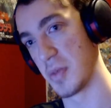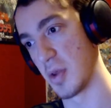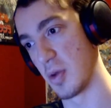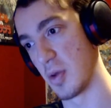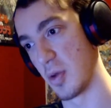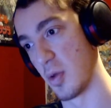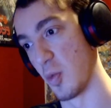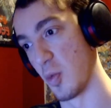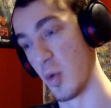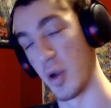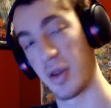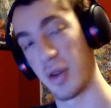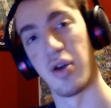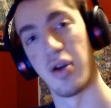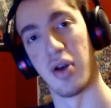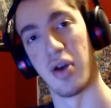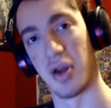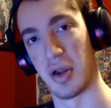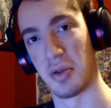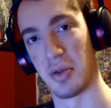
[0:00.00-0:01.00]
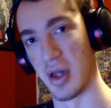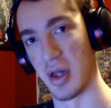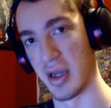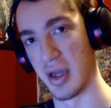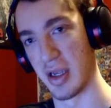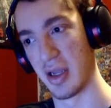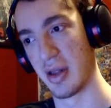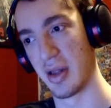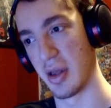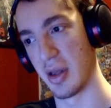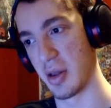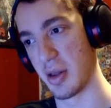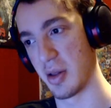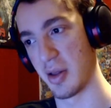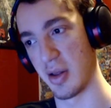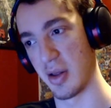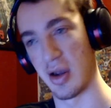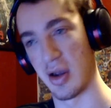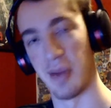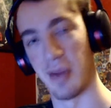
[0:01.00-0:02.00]
what's gonna like
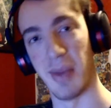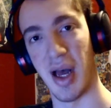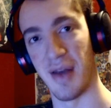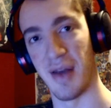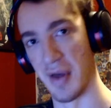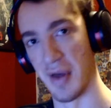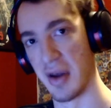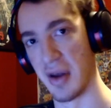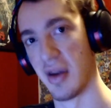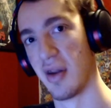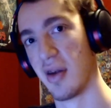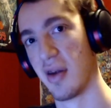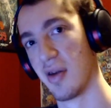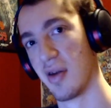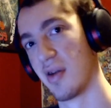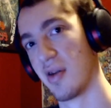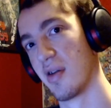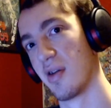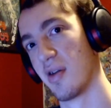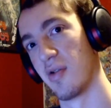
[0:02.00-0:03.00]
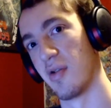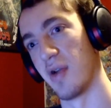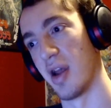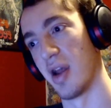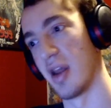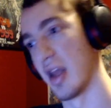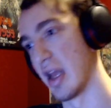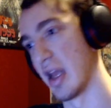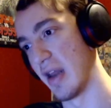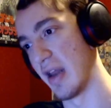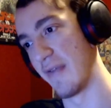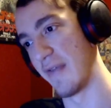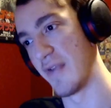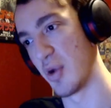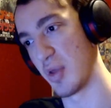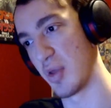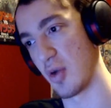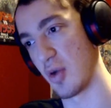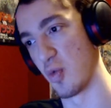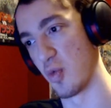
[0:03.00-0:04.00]
come out of it, right? It
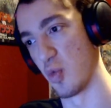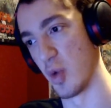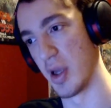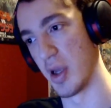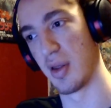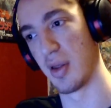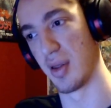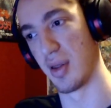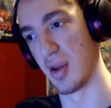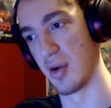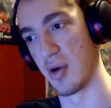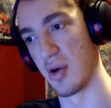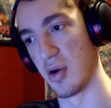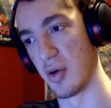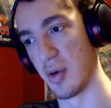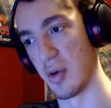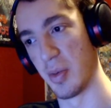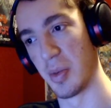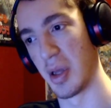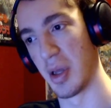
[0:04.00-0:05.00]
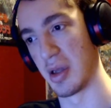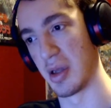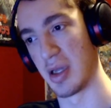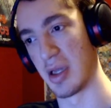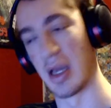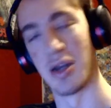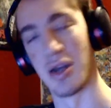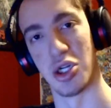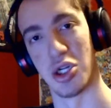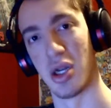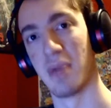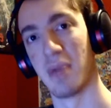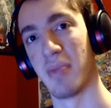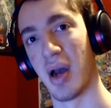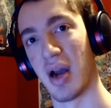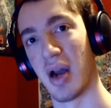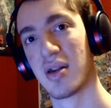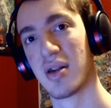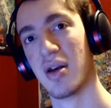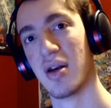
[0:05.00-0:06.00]
feels like Re Zero Genshin
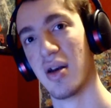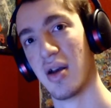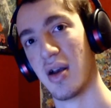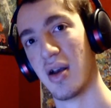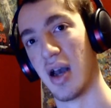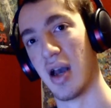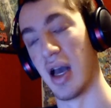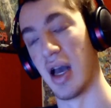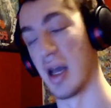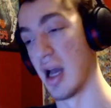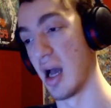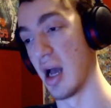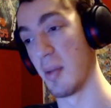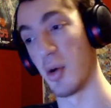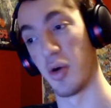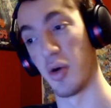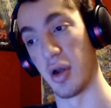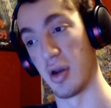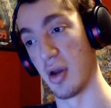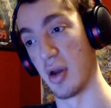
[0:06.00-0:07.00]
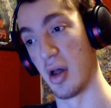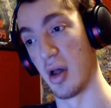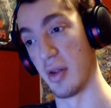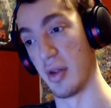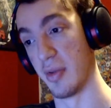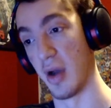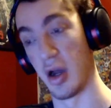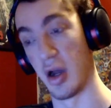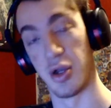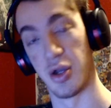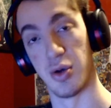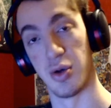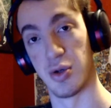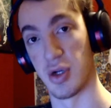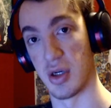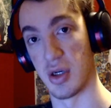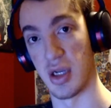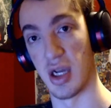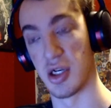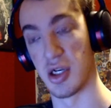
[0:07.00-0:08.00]
Impact, and I'm already not huge
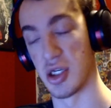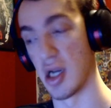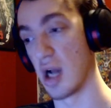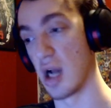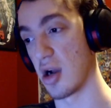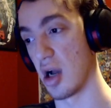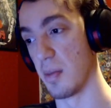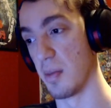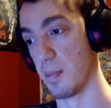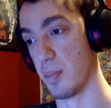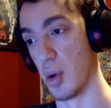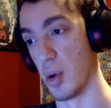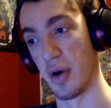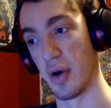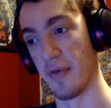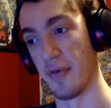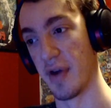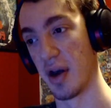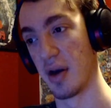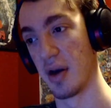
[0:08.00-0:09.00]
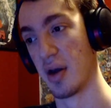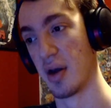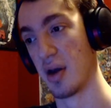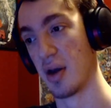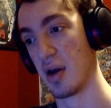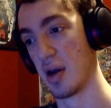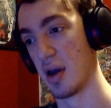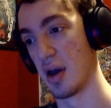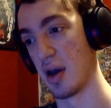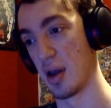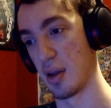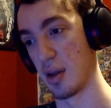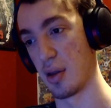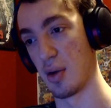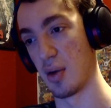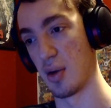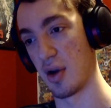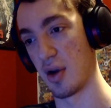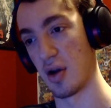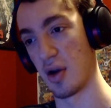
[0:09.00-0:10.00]
on Genshin. I got bored of it as
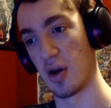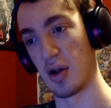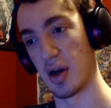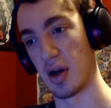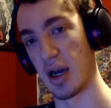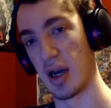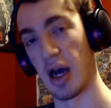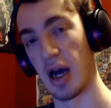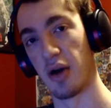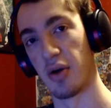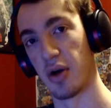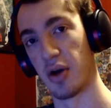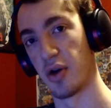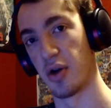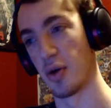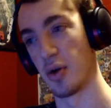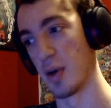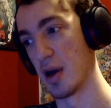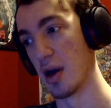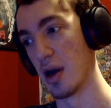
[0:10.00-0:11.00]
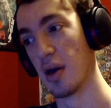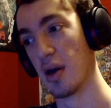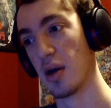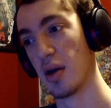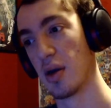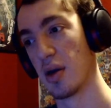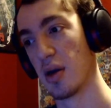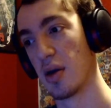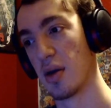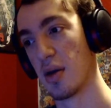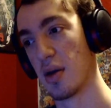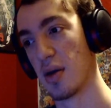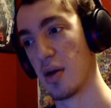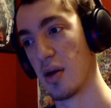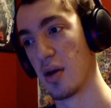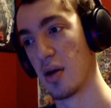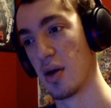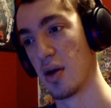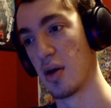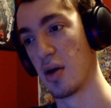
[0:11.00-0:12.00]
soon as I got like an hour or two in.
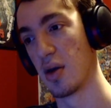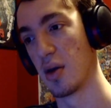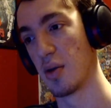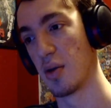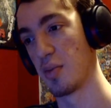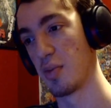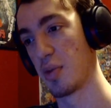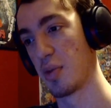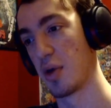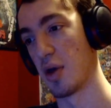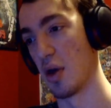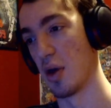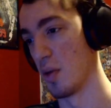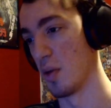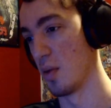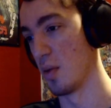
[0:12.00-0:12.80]
So